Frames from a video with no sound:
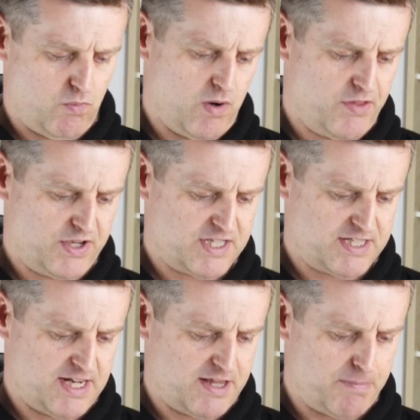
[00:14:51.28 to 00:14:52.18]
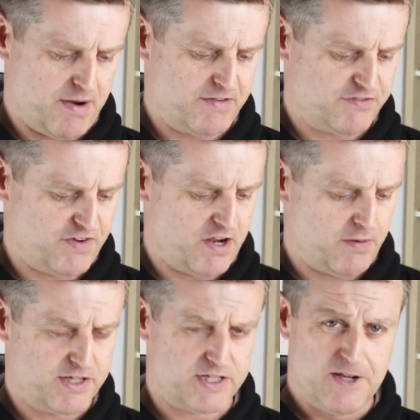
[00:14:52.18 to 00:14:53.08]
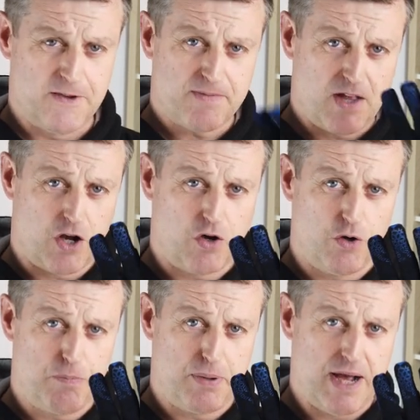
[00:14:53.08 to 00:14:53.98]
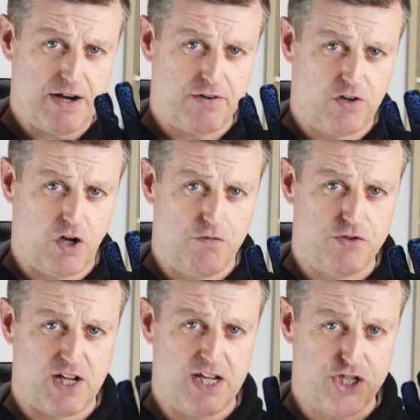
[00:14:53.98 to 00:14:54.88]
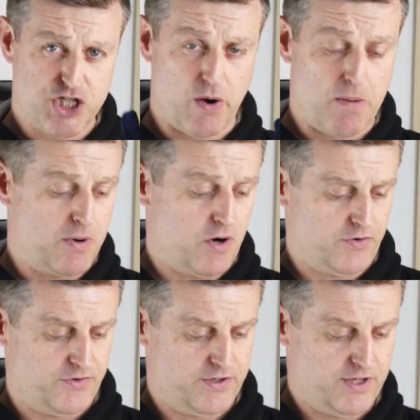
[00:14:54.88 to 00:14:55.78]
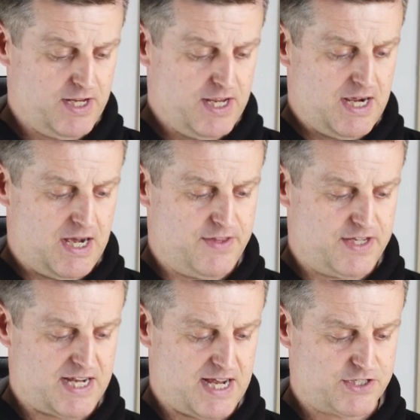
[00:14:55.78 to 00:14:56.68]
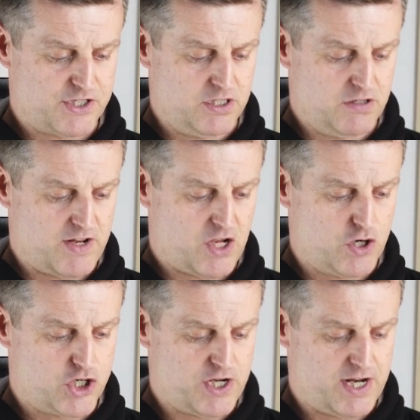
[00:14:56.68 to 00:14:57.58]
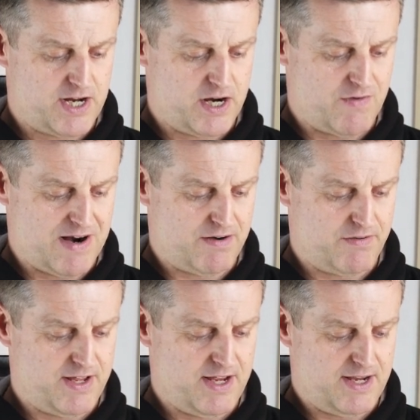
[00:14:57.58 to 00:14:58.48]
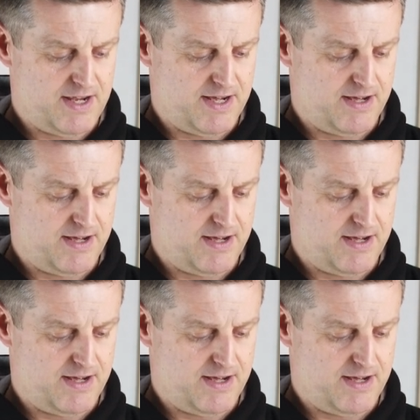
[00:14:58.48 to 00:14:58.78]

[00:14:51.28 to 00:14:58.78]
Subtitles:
One of the things I said in the previous video is a good pair of gloves is so important, and this has lovely cushioning around the